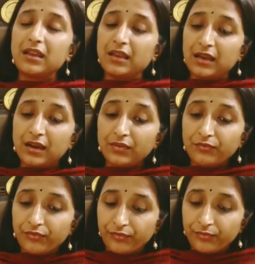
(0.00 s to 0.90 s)
of
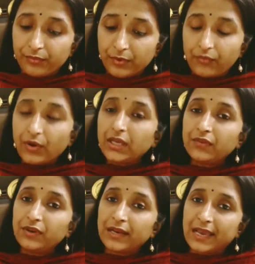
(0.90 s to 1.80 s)

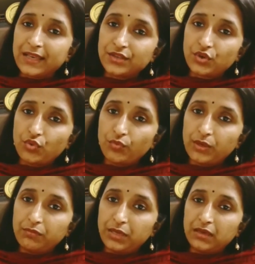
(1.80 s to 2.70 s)
whatever, as a human
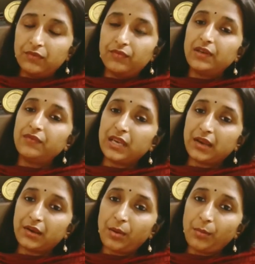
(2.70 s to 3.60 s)
being, when we have
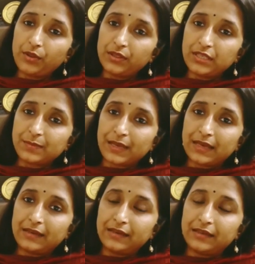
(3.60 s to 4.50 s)
come on this
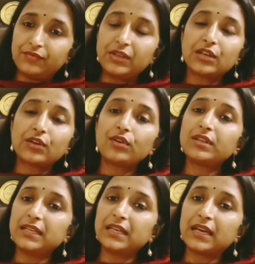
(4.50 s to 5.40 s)
planet, we cannot
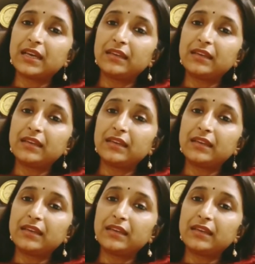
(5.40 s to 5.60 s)
deny